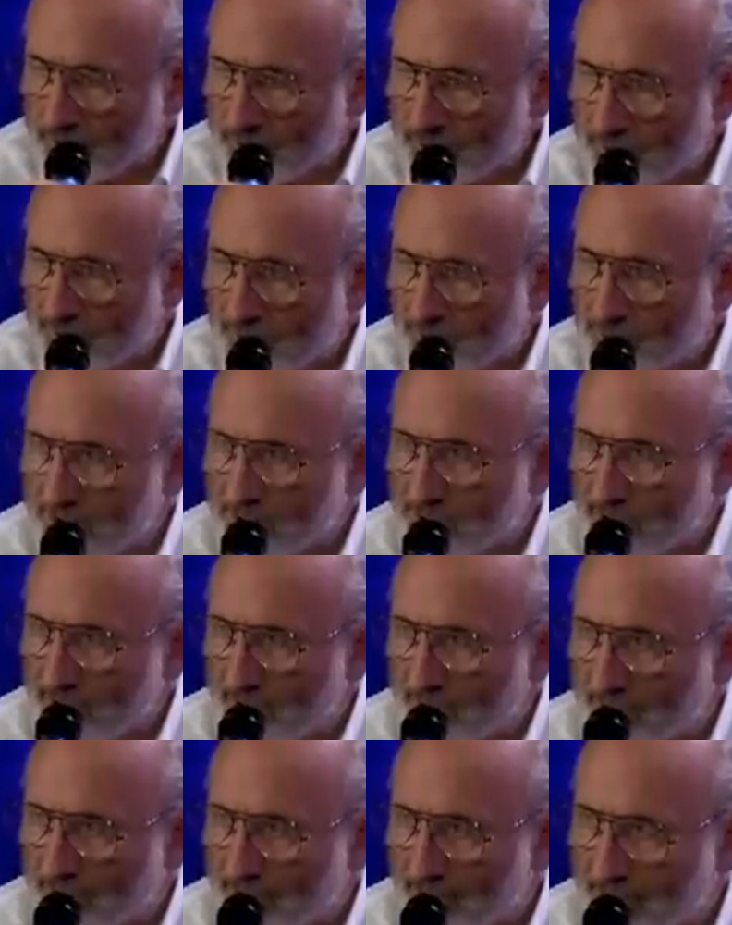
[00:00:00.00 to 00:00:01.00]
She said
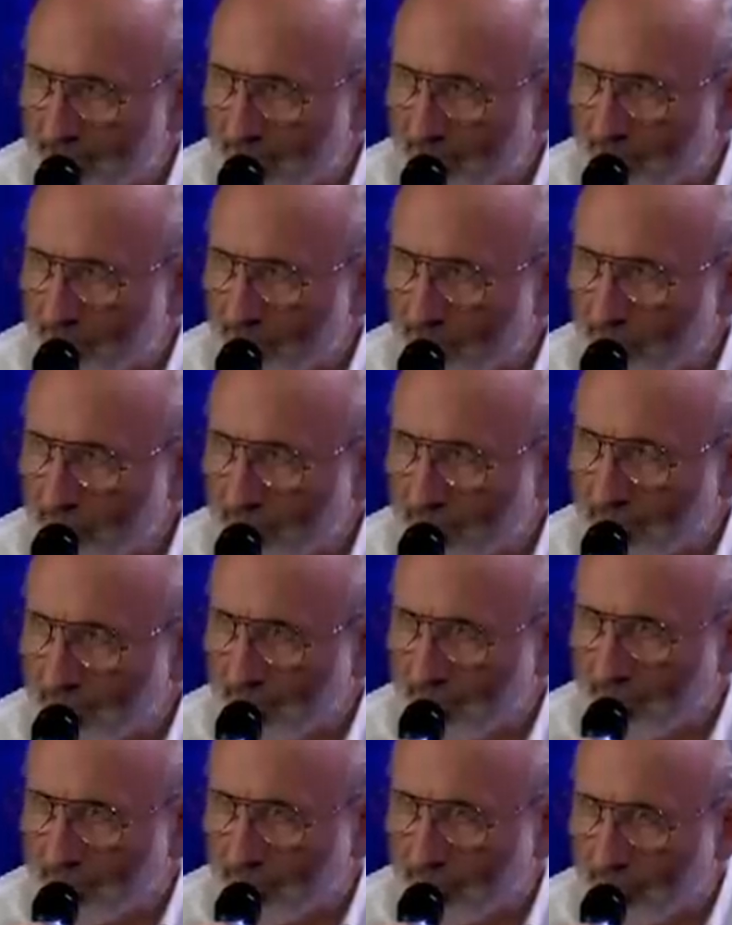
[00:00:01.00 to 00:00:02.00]
she had never
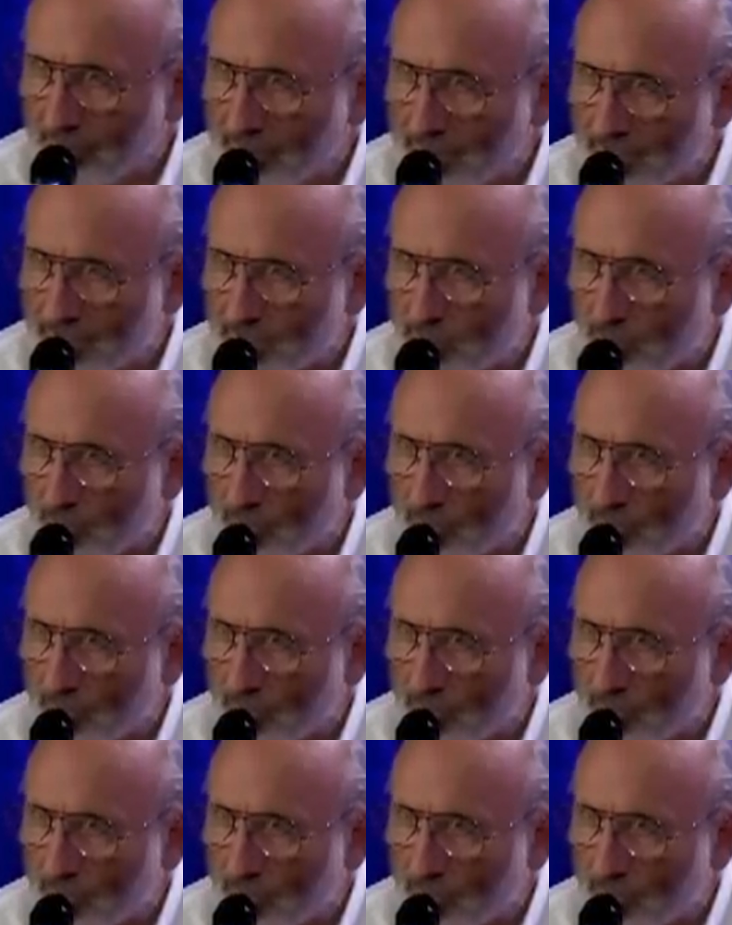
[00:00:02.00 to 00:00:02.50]
been in a place